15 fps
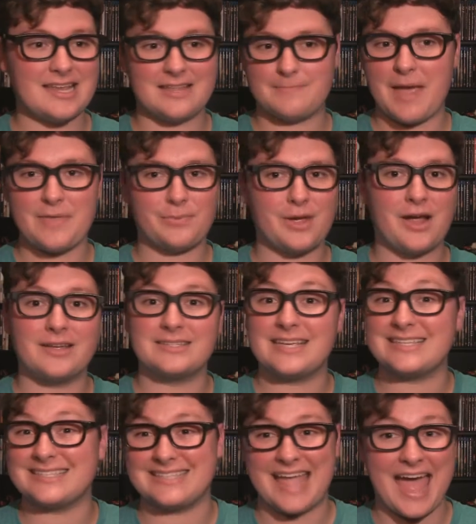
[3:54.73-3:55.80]
and then Matthew
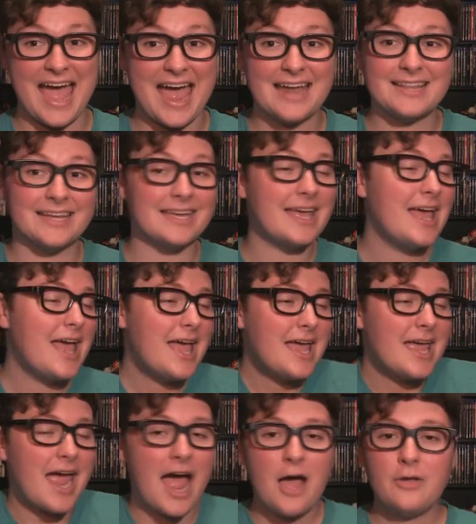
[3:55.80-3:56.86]
McConaughey's dad. Like,
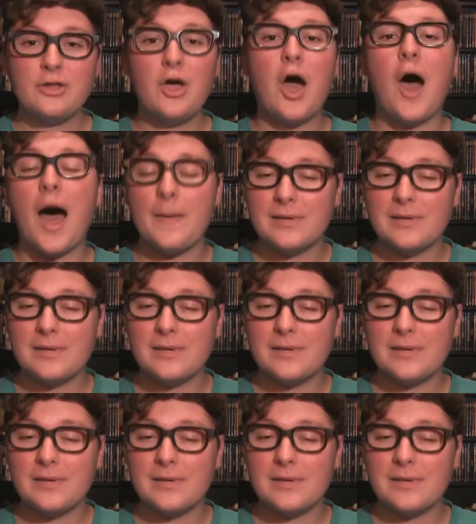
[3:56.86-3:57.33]
I don't know.